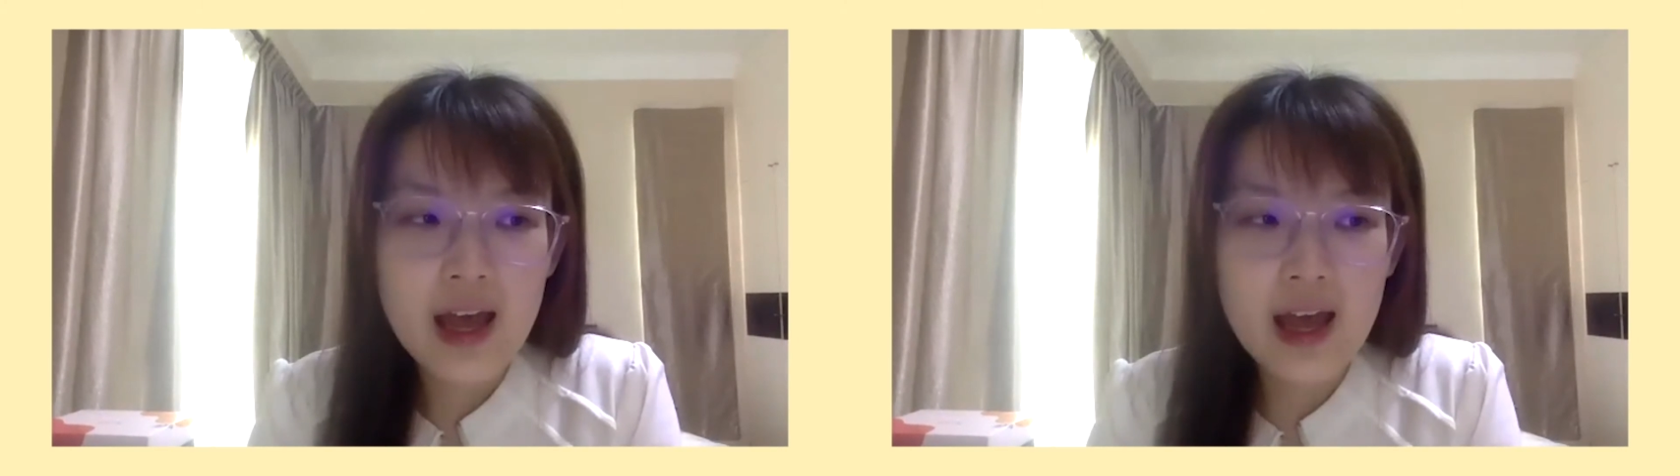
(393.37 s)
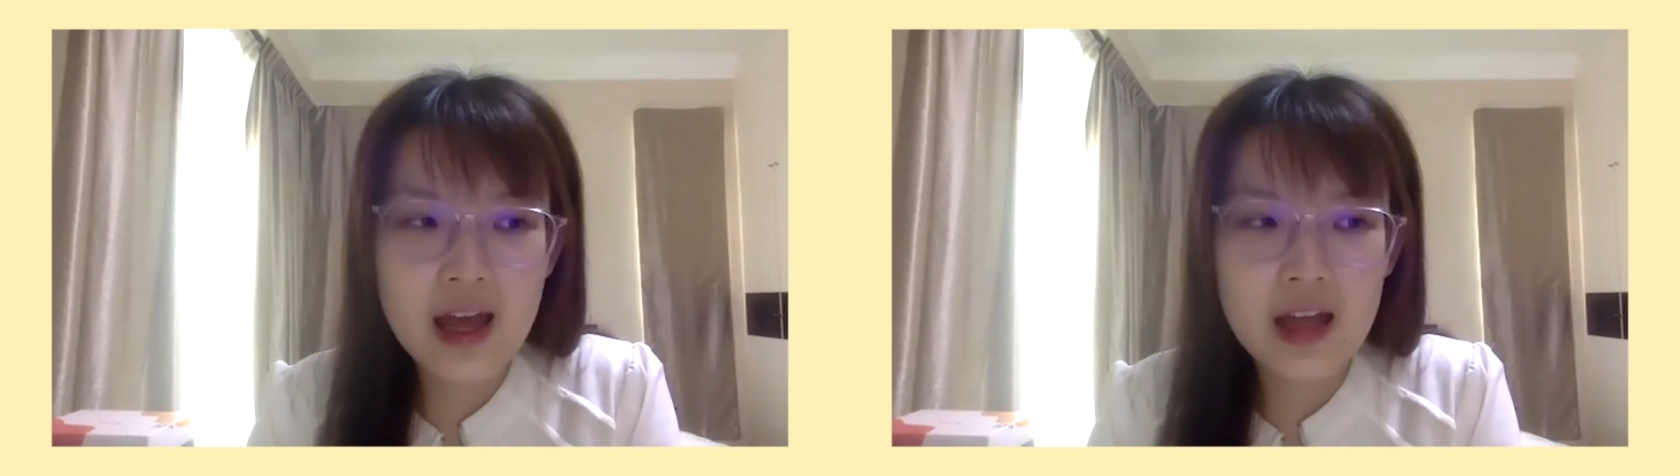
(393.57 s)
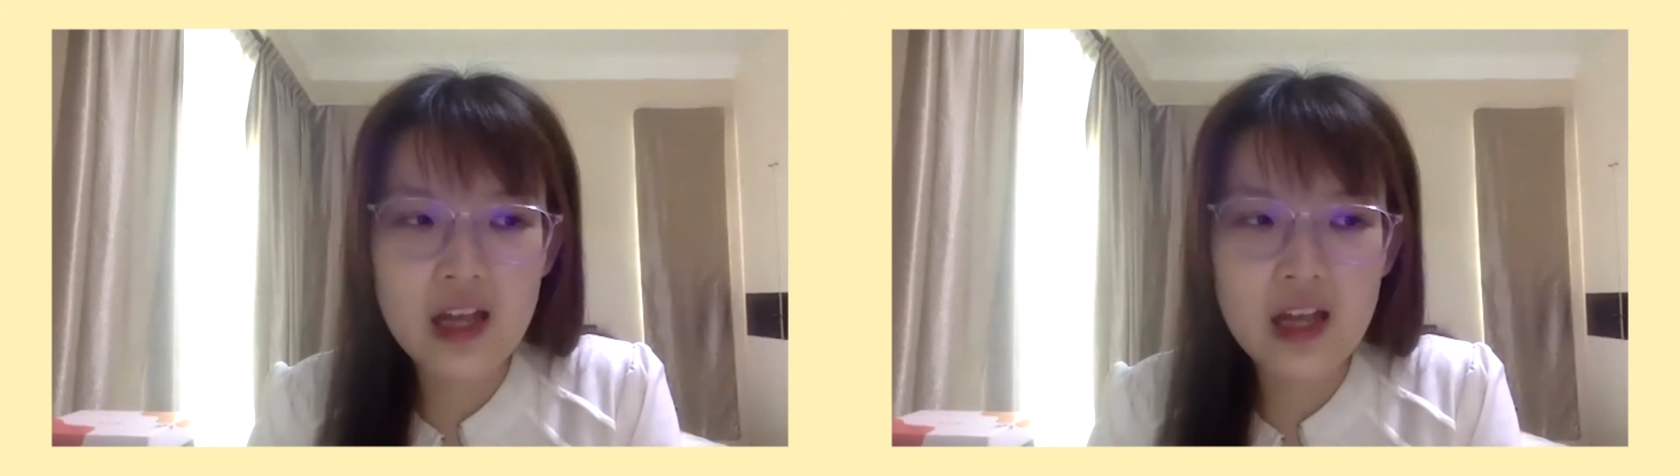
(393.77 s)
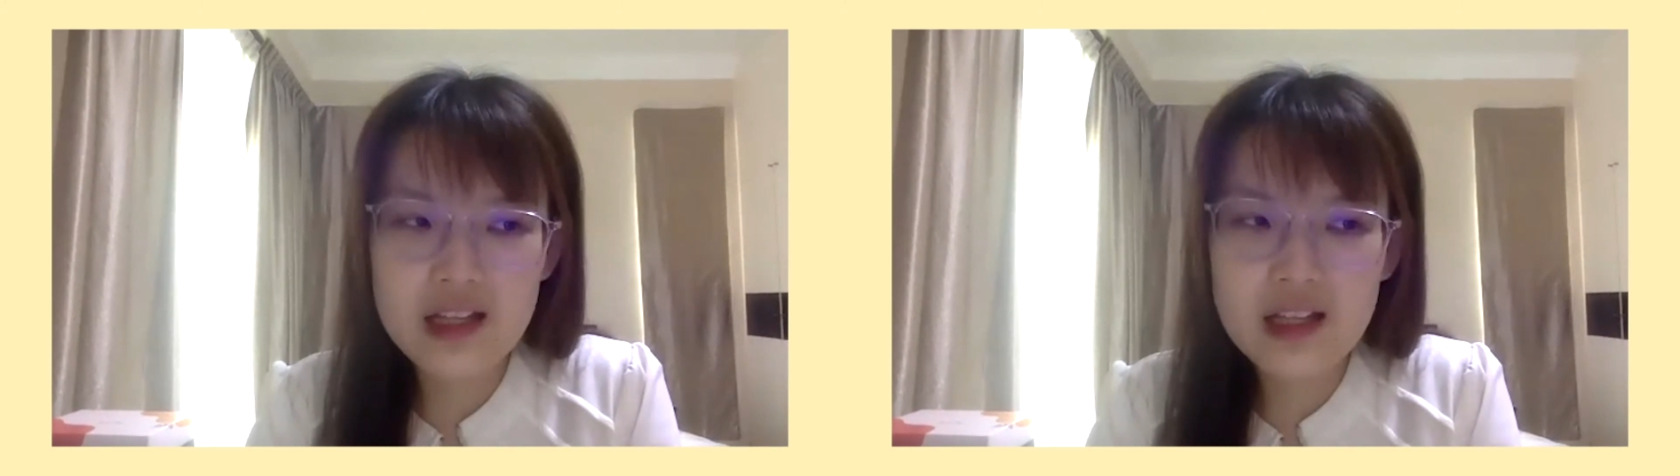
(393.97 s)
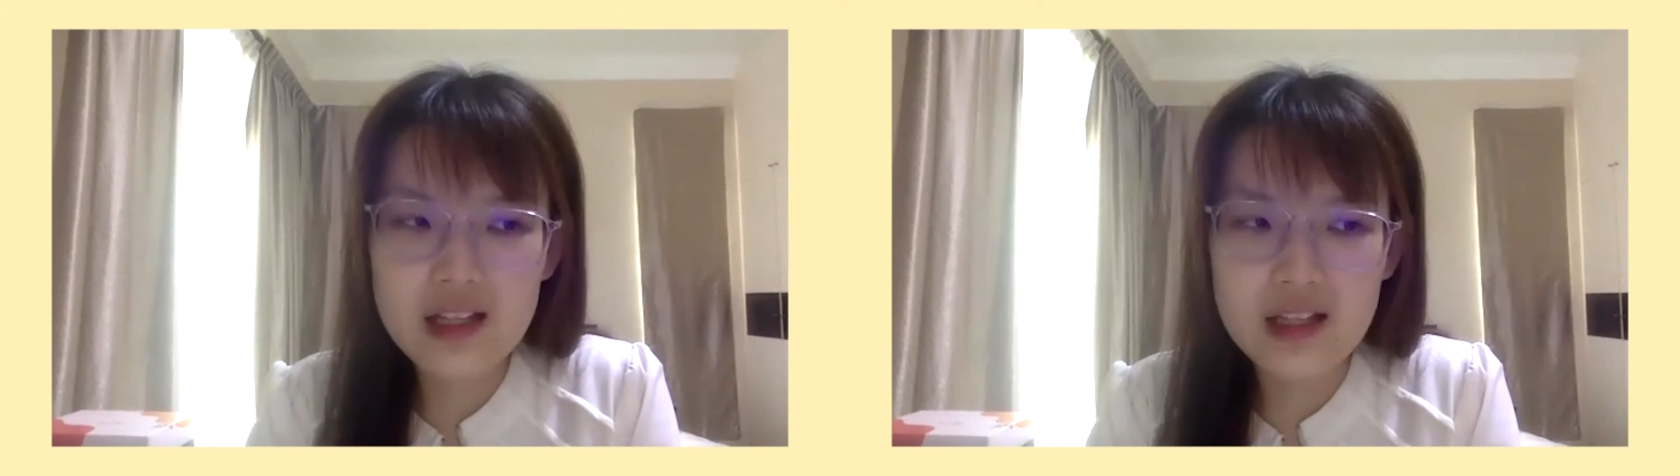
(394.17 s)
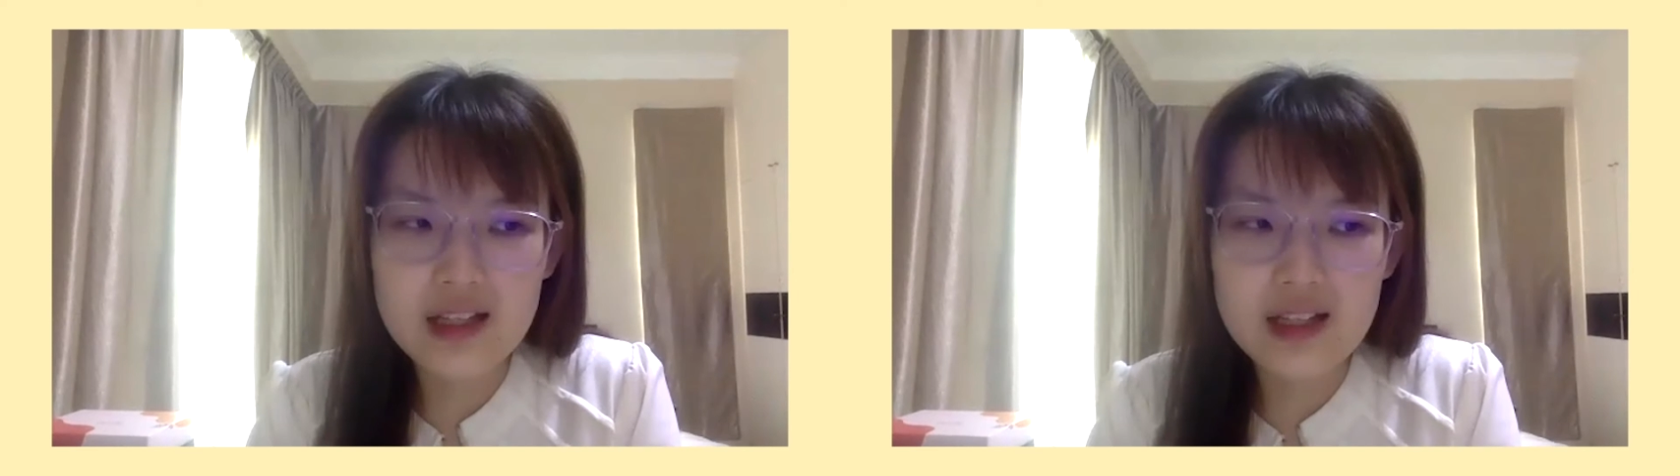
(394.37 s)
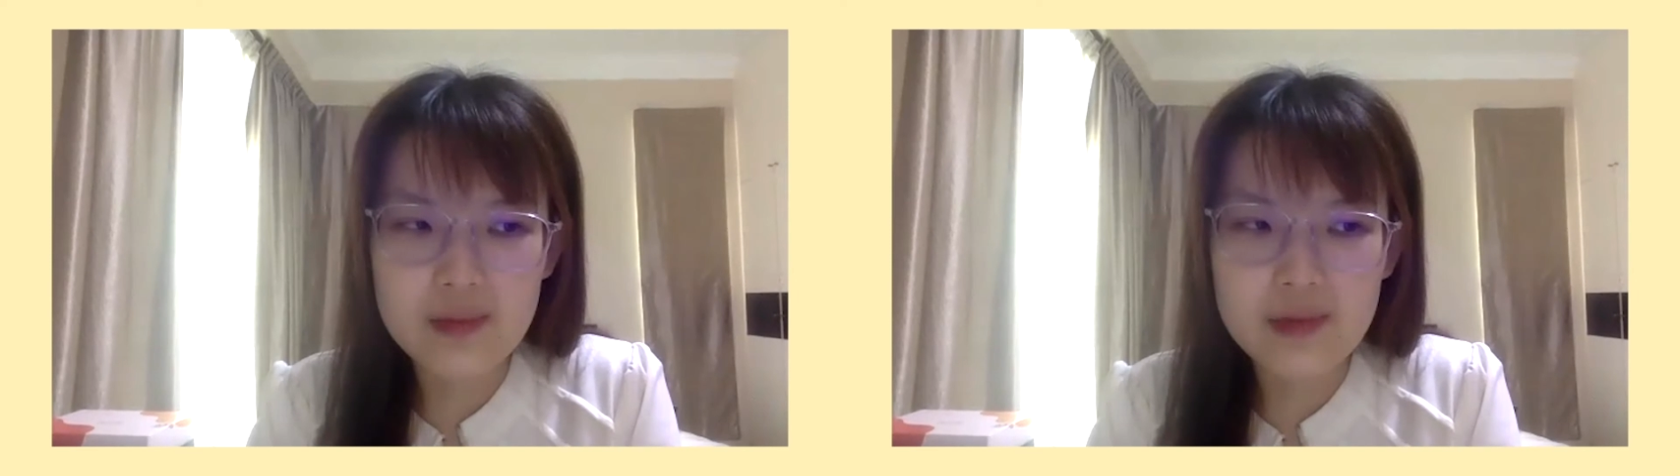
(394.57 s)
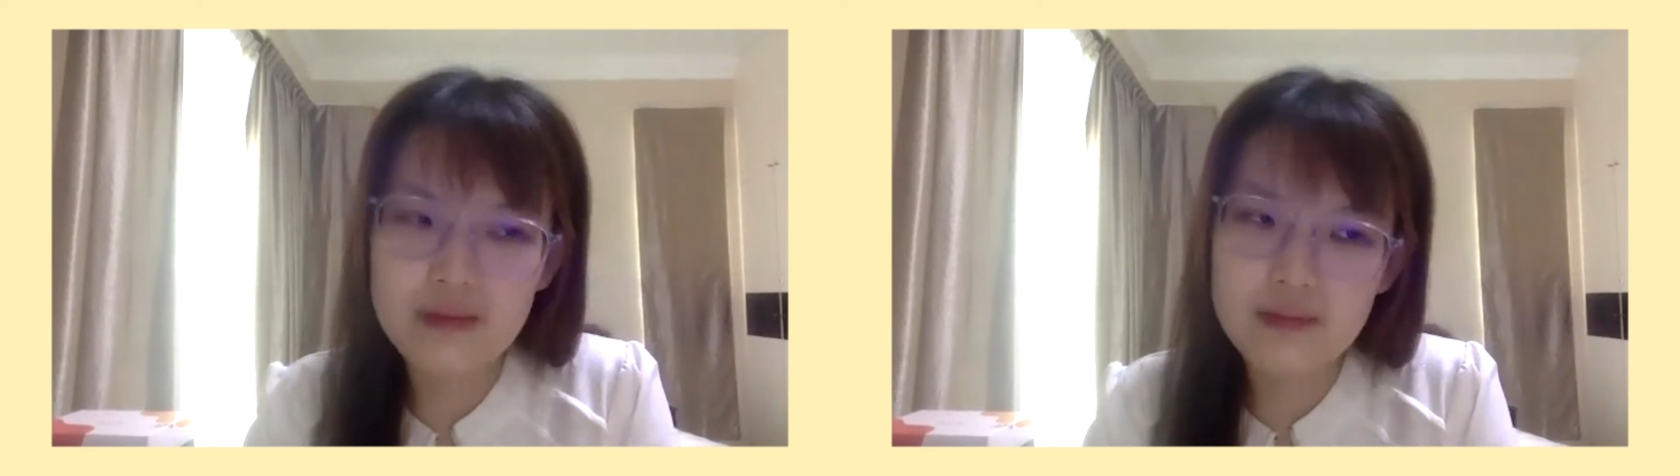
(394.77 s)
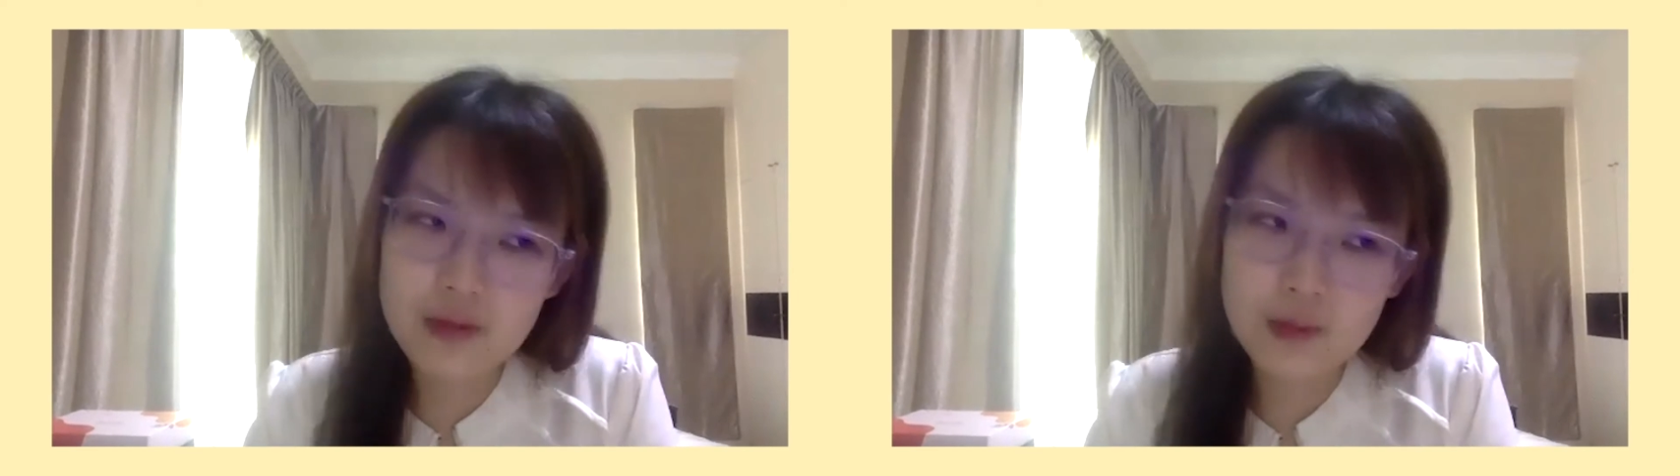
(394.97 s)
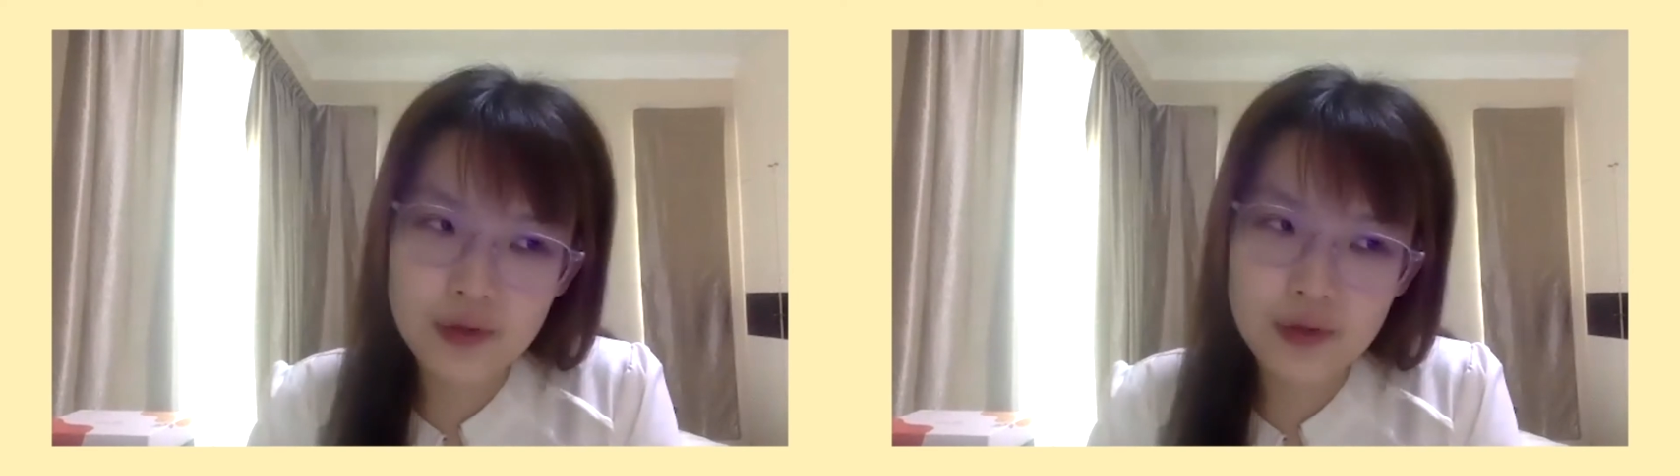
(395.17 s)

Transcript: and assist in some simple